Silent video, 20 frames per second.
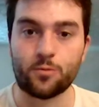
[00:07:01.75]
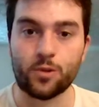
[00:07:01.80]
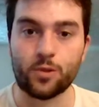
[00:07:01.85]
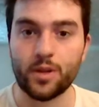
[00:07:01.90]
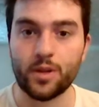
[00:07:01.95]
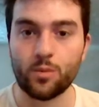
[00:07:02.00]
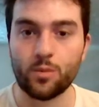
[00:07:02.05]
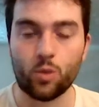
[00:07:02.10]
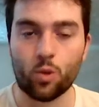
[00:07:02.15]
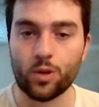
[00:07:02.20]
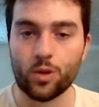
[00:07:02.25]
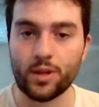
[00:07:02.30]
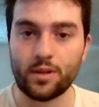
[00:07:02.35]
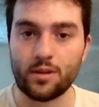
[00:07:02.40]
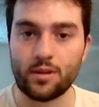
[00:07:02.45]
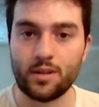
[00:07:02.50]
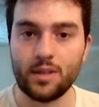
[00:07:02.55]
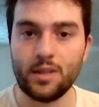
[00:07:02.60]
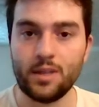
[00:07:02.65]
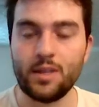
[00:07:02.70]
important,
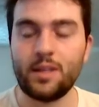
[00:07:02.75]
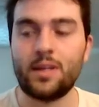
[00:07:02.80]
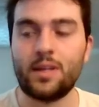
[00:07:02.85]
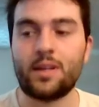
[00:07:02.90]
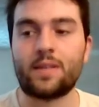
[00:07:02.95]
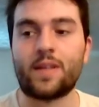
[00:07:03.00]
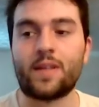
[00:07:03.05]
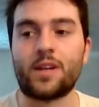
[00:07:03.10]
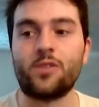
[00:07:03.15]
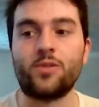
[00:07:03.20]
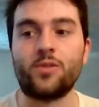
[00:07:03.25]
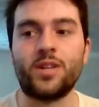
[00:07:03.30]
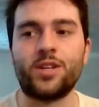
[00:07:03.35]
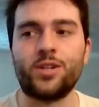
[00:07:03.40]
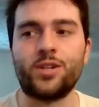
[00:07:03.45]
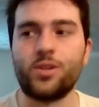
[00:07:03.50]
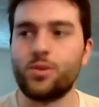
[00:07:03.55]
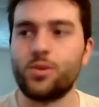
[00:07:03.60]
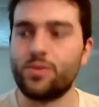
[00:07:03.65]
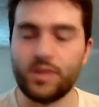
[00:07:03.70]
that you need to
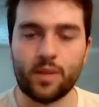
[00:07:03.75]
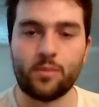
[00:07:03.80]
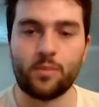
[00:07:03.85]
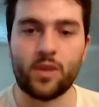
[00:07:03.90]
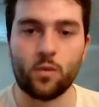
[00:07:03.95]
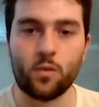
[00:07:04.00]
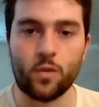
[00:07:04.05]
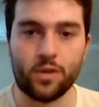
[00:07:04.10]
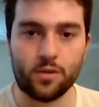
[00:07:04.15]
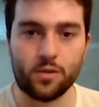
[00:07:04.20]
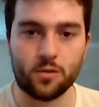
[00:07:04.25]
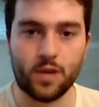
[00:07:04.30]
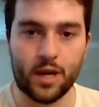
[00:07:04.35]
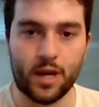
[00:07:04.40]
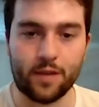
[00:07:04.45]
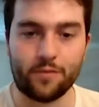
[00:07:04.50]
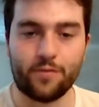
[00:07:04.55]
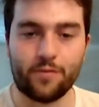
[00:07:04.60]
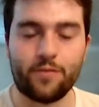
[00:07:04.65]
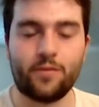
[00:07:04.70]
do something with your
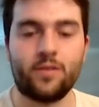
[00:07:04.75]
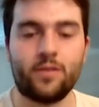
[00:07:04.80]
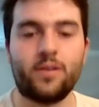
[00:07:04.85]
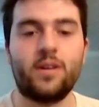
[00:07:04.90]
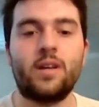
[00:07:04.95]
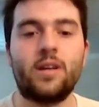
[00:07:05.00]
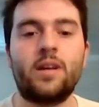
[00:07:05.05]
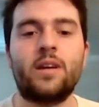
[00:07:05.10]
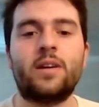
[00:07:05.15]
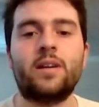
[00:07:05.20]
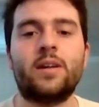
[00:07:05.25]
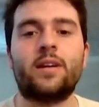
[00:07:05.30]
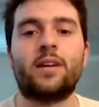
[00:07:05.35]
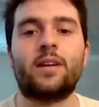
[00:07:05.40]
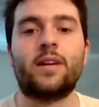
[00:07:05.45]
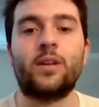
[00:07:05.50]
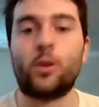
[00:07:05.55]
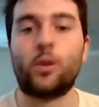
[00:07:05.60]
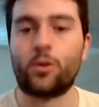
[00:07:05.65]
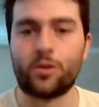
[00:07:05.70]
life
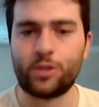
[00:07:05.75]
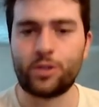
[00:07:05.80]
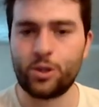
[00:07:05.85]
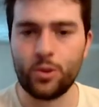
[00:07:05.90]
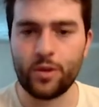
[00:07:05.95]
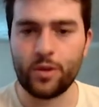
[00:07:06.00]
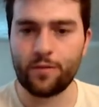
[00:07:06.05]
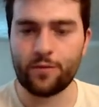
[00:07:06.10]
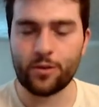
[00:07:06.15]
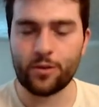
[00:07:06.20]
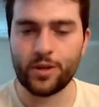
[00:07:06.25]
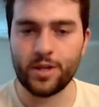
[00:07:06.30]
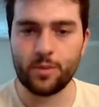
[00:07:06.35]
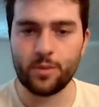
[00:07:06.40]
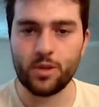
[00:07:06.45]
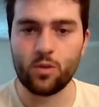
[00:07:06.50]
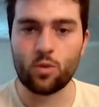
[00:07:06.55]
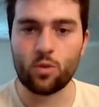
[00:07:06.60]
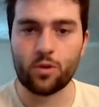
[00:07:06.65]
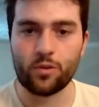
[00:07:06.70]
in order to it, for it to be
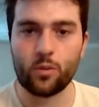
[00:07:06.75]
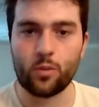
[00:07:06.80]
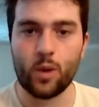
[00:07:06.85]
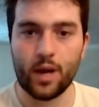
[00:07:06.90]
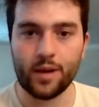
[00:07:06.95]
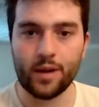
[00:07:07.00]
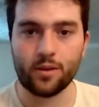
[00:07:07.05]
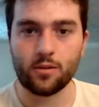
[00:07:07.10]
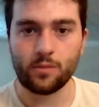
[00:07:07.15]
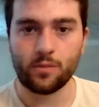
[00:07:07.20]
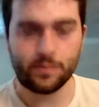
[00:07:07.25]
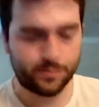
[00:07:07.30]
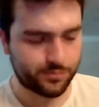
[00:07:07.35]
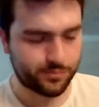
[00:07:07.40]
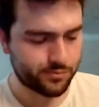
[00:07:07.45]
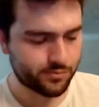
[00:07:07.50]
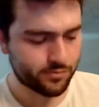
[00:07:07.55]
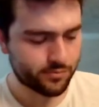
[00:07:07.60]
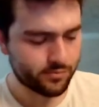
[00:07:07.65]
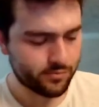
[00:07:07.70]
worthwhile.
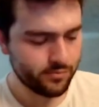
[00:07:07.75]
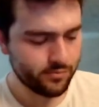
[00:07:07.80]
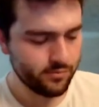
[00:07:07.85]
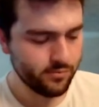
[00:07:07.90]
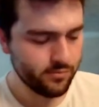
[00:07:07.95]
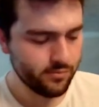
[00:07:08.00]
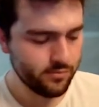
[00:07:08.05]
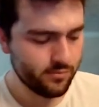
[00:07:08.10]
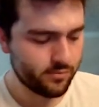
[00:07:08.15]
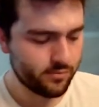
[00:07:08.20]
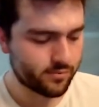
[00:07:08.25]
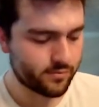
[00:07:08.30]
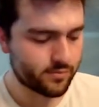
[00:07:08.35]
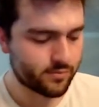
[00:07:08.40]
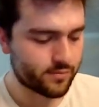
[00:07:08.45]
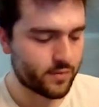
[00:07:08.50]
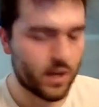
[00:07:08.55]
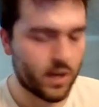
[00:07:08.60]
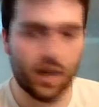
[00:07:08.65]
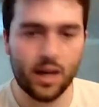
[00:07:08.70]

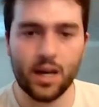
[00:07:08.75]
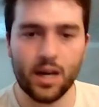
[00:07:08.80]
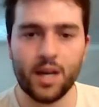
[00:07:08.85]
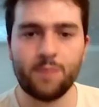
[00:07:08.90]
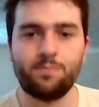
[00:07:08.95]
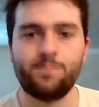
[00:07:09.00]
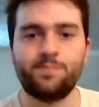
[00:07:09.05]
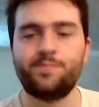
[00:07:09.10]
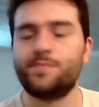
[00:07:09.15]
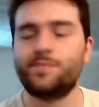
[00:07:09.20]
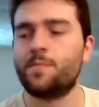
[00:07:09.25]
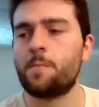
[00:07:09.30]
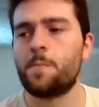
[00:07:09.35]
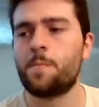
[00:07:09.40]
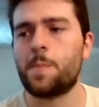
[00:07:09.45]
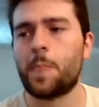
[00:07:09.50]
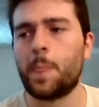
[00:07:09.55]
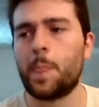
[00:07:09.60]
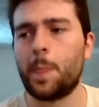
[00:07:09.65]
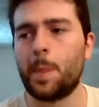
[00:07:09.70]

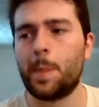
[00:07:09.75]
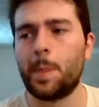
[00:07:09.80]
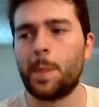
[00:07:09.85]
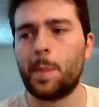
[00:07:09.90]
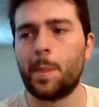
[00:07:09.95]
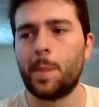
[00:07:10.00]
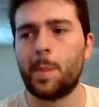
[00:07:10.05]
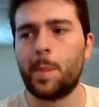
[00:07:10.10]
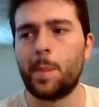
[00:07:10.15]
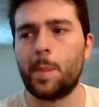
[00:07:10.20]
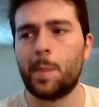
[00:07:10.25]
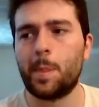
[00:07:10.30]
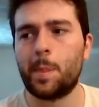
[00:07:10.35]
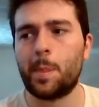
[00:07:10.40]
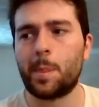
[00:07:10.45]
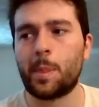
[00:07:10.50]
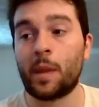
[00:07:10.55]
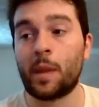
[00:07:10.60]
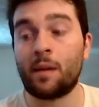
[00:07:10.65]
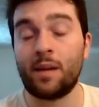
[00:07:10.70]

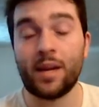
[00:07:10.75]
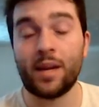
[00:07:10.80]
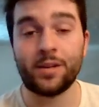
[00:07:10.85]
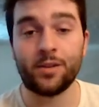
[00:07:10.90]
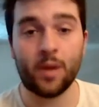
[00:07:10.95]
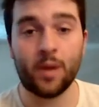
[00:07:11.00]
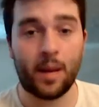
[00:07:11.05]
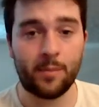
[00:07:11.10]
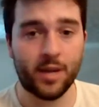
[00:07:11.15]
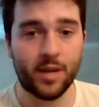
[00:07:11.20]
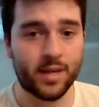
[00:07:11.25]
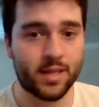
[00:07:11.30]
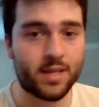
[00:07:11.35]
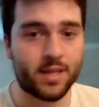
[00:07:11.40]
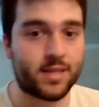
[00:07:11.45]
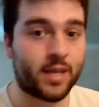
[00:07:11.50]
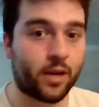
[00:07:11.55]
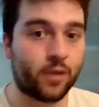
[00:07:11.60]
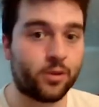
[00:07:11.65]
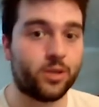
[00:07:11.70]
And you know, I'm not going to
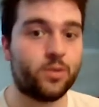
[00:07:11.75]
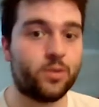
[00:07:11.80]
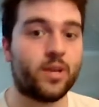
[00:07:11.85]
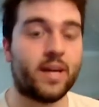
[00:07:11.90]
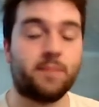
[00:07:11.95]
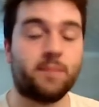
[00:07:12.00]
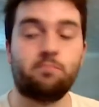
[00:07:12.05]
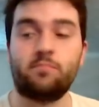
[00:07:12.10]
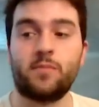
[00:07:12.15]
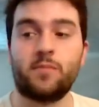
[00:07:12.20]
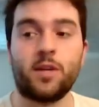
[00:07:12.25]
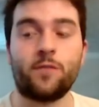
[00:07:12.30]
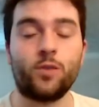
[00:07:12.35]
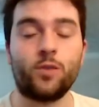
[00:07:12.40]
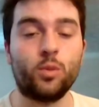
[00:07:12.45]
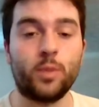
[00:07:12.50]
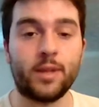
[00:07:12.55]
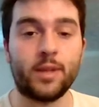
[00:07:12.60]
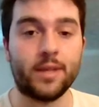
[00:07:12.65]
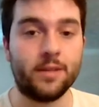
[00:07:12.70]
tell you that if you
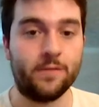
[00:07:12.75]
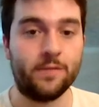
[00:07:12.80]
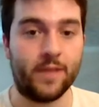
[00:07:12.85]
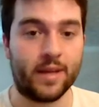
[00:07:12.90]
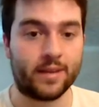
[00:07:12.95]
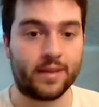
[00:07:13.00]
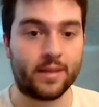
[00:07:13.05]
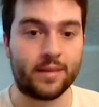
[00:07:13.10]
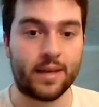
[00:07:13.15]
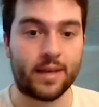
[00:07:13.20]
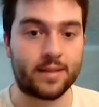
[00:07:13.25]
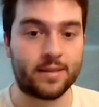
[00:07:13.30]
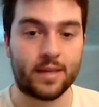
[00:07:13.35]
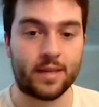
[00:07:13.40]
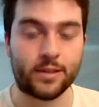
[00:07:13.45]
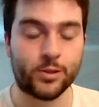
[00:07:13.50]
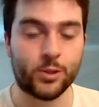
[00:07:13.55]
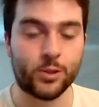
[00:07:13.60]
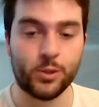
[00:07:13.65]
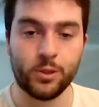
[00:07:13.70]
believe that, that that's not
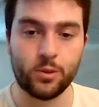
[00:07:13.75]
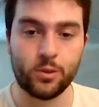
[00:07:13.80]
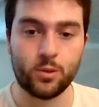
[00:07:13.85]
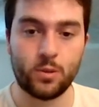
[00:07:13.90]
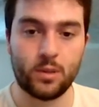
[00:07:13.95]
true.